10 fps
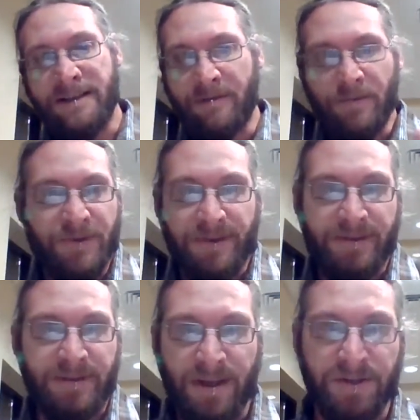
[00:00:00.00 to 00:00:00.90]
He
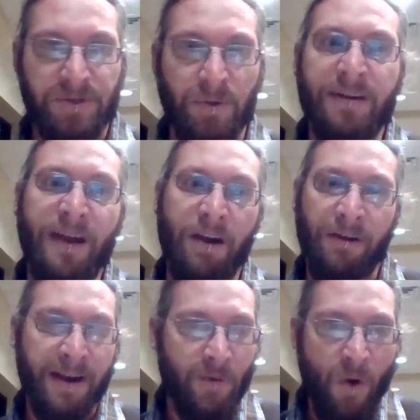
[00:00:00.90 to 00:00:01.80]
was a
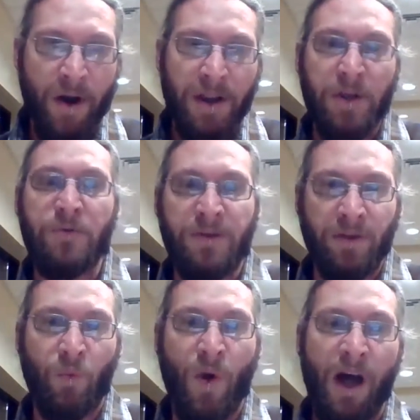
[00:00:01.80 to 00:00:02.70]
storyteller, and he wanted you to
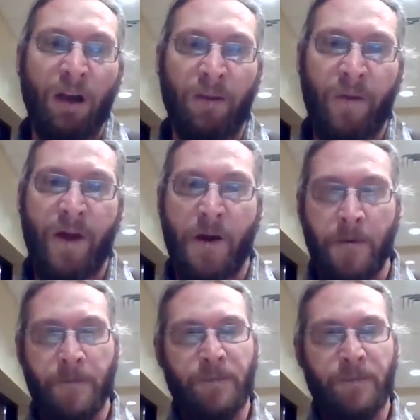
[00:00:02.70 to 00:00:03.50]
dwell there.